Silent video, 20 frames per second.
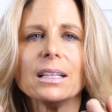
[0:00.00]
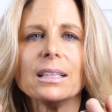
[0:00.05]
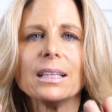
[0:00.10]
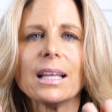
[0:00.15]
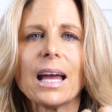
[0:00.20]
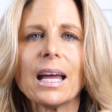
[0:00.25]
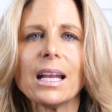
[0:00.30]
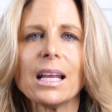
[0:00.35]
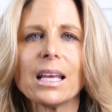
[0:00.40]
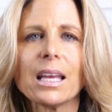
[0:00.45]

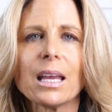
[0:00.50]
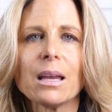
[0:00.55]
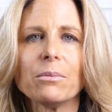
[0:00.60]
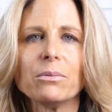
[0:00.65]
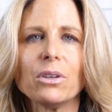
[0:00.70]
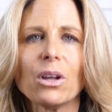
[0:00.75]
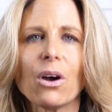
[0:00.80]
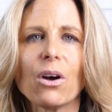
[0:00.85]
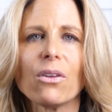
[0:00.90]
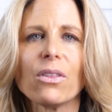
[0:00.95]
letting
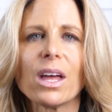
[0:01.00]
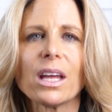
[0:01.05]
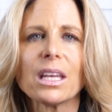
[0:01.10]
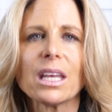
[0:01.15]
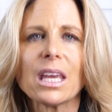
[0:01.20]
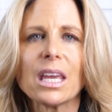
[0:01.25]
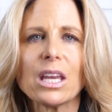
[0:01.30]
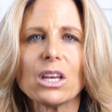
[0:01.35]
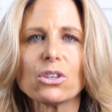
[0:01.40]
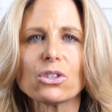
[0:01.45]
him know that
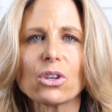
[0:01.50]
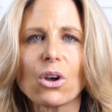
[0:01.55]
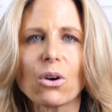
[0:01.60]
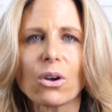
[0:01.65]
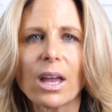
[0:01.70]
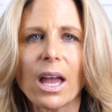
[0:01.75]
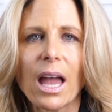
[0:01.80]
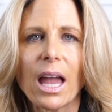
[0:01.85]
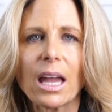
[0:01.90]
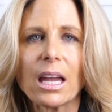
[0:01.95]
he's
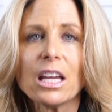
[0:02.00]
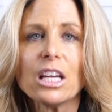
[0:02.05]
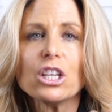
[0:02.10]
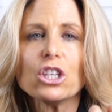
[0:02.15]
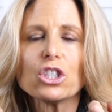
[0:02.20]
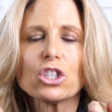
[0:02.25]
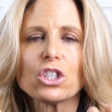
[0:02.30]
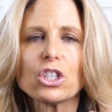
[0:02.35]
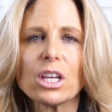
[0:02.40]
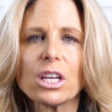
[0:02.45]
okay,
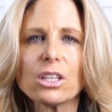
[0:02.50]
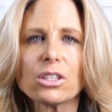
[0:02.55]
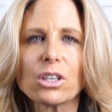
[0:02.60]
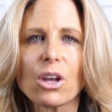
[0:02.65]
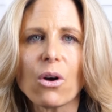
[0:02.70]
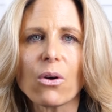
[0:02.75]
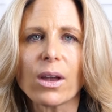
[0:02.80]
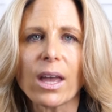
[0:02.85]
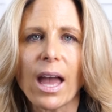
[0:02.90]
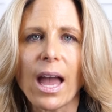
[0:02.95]
she's
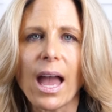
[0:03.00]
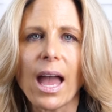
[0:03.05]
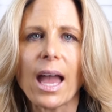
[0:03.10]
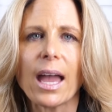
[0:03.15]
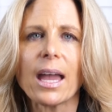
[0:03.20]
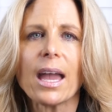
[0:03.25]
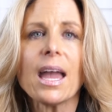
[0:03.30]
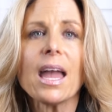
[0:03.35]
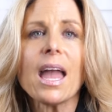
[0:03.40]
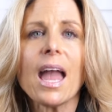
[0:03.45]

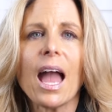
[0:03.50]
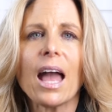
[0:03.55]
okay,